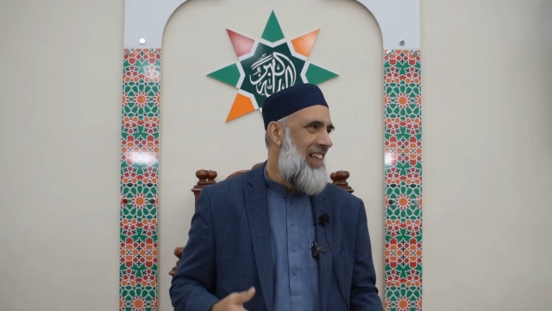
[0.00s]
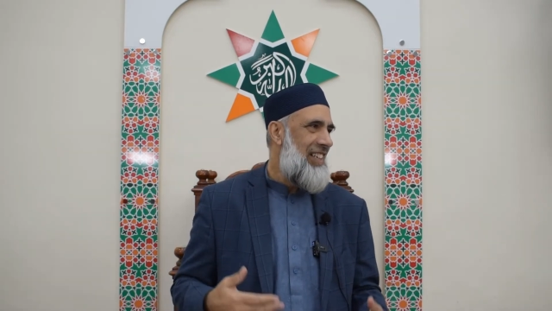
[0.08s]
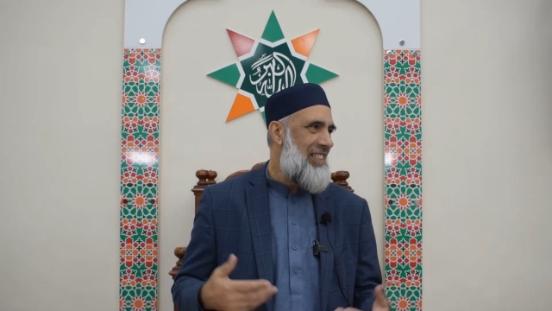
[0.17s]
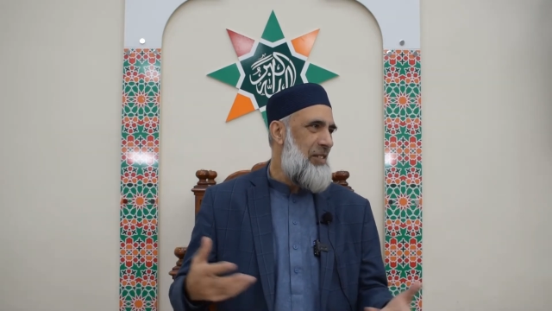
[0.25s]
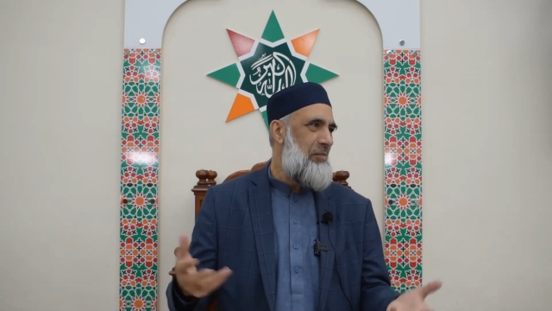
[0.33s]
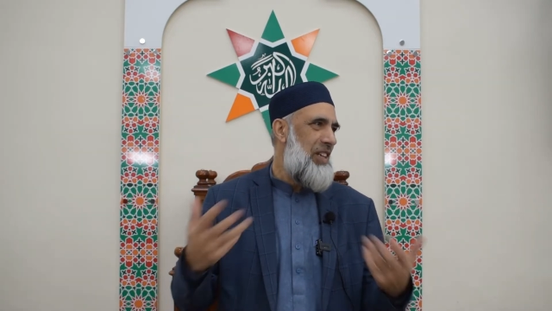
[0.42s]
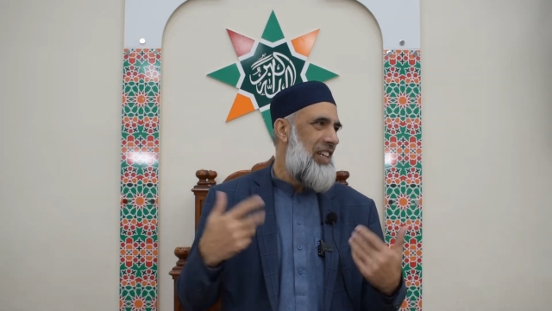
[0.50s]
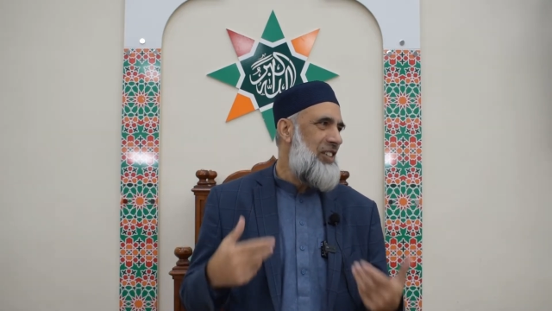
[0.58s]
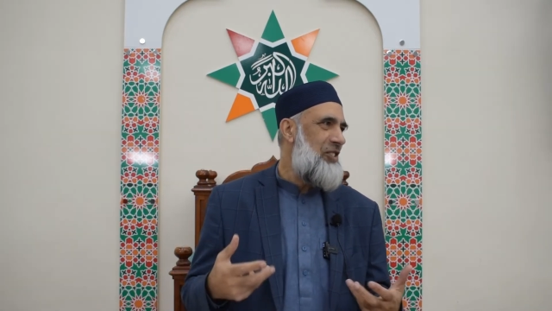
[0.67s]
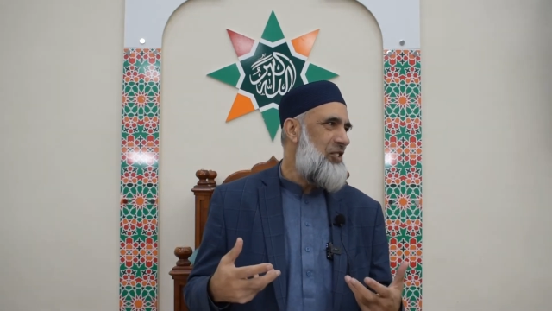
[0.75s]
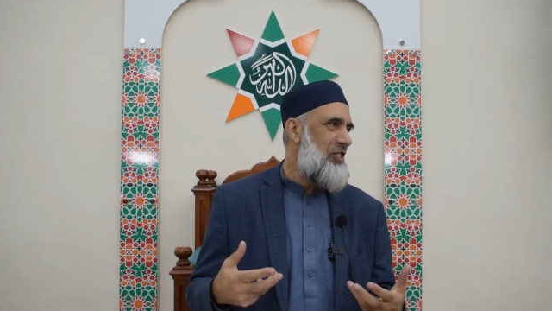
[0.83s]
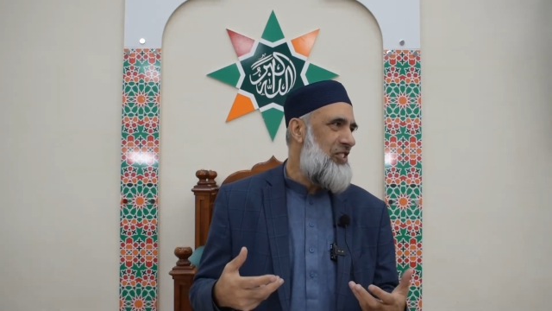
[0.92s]
Similarly,
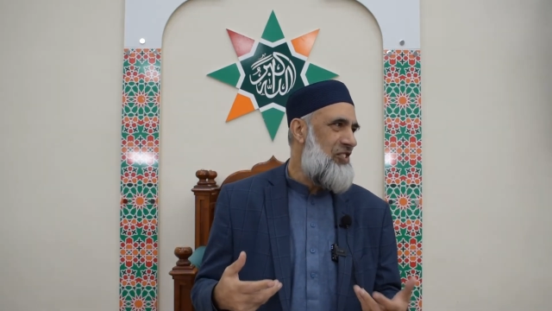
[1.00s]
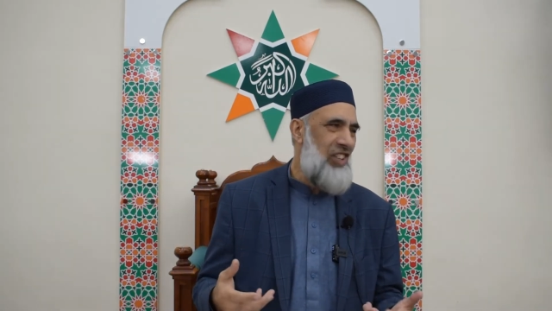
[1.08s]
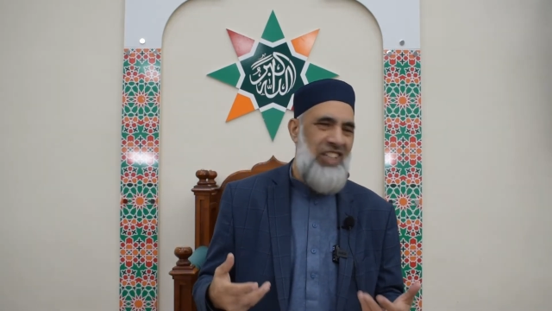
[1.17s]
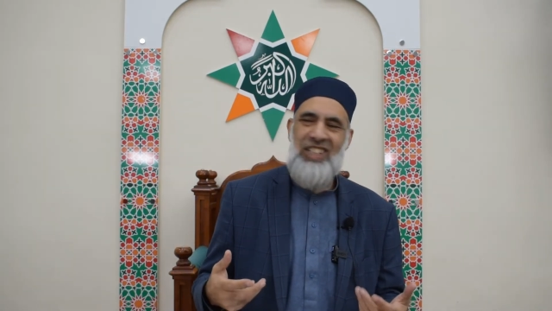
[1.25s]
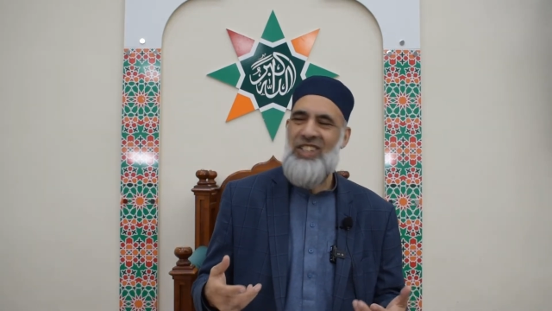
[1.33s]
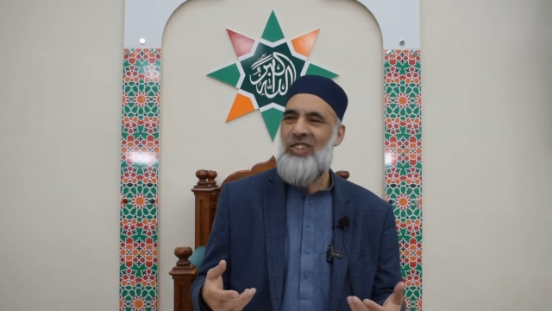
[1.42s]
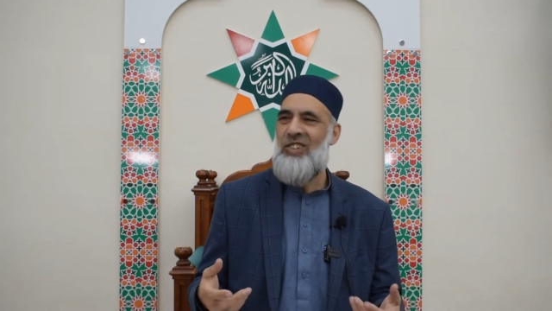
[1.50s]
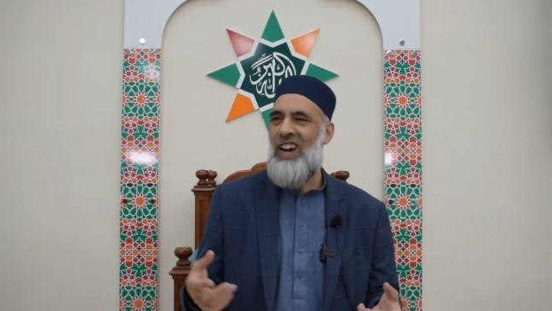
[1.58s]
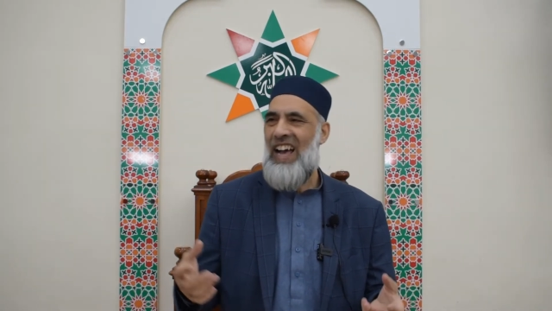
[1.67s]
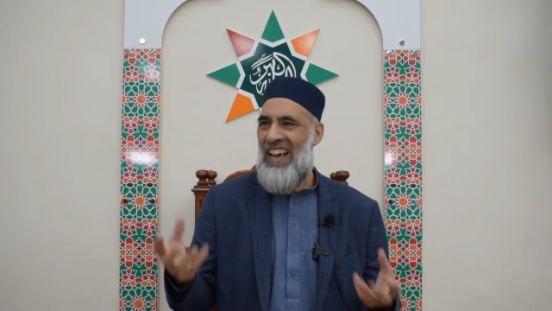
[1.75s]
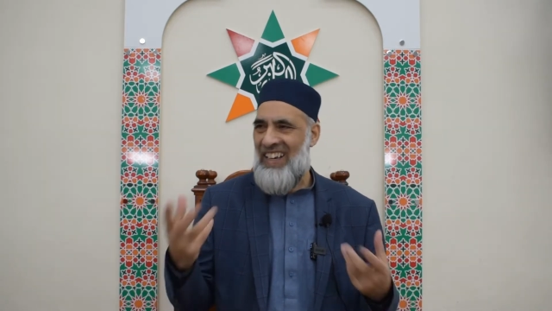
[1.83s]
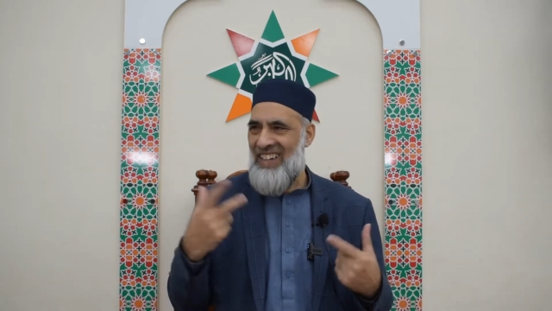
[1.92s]
you should drink your
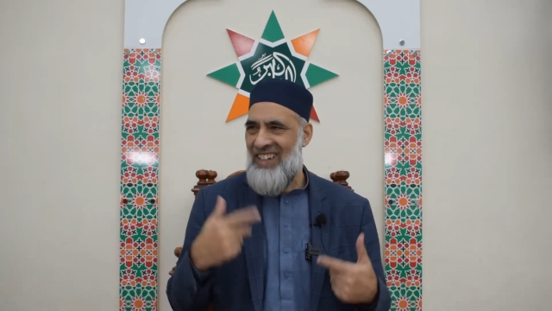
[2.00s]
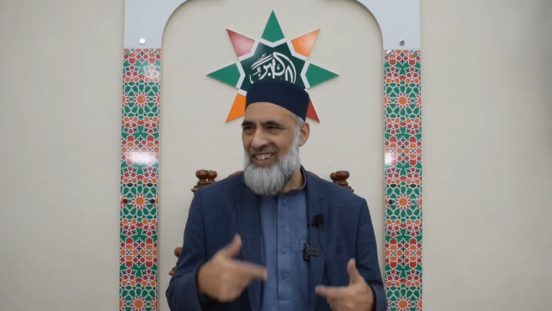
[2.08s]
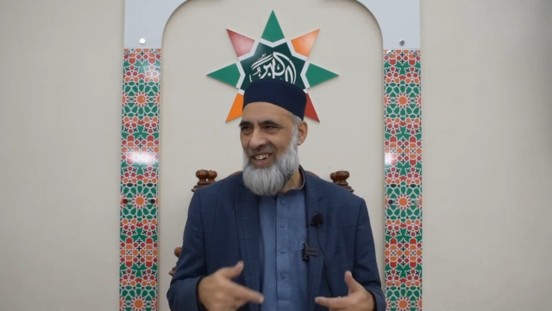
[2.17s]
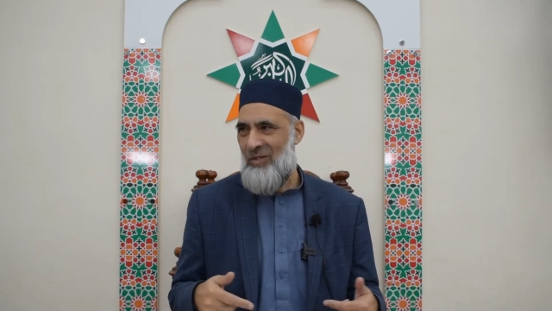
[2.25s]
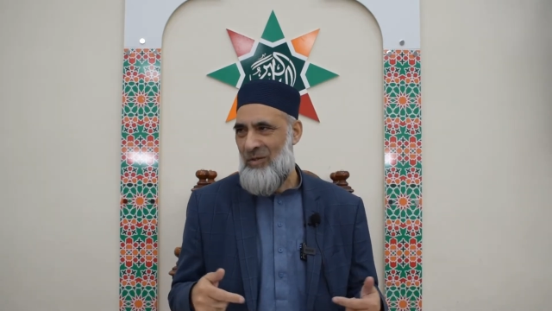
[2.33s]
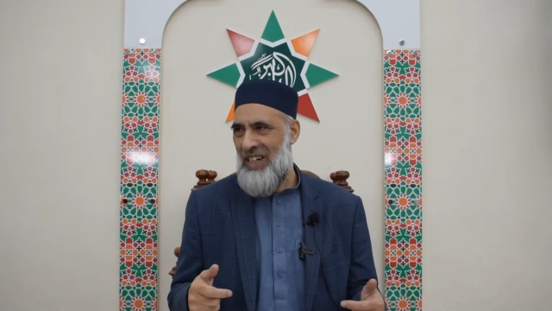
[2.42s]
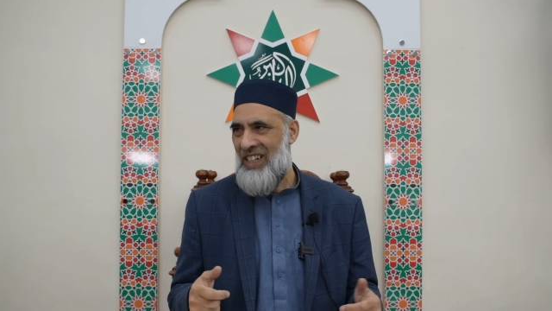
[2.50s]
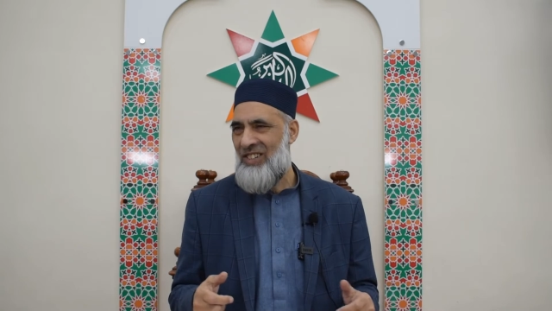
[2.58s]
anger away.